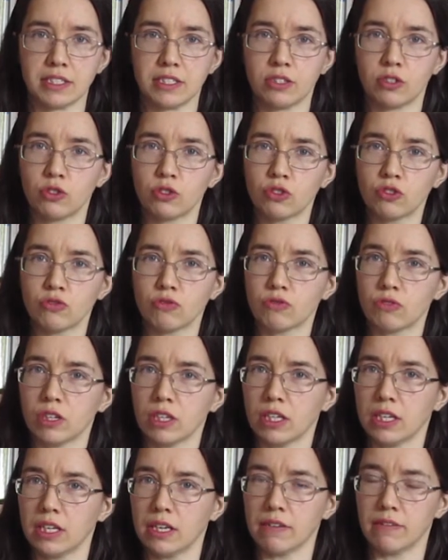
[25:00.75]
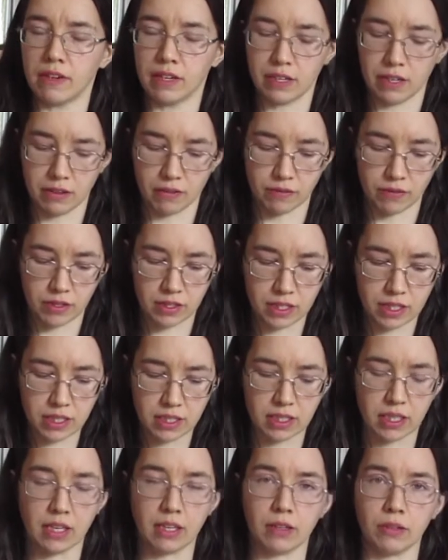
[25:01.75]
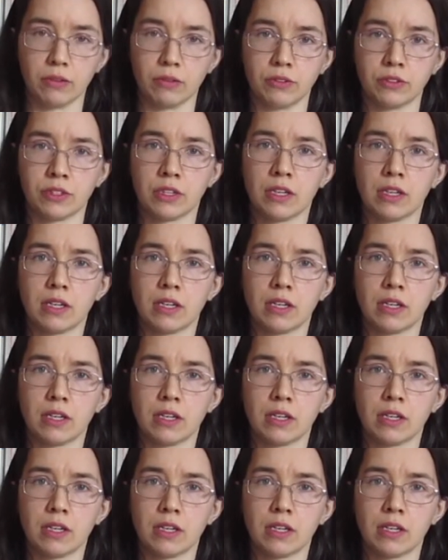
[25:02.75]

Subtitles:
It doesn't really give any of the details.